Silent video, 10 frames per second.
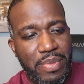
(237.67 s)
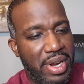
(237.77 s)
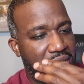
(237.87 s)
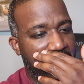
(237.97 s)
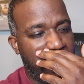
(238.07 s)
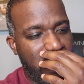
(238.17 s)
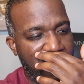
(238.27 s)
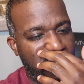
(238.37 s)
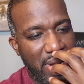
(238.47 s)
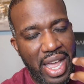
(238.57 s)
But I was like,
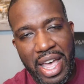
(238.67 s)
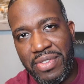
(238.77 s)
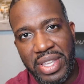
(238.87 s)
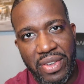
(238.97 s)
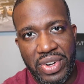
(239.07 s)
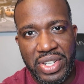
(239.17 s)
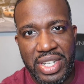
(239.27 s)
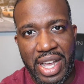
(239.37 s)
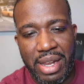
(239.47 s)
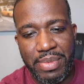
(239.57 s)
dude, I have to give it a
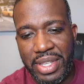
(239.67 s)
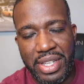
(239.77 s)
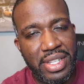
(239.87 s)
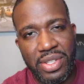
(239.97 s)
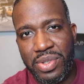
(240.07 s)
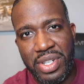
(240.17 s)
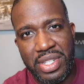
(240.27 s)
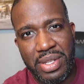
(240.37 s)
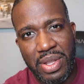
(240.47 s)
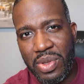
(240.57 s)
shot because it was
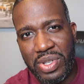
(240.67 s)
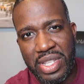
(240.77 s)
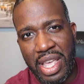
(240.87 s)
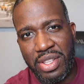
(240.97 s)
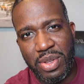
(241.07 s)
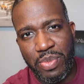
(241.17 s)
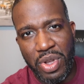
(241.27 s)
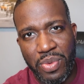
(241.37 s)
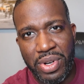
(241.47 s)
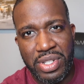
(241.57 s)
just getting to a
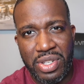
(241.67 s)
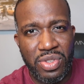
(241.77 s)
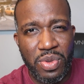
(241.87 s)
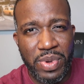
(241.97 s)
point where it was just too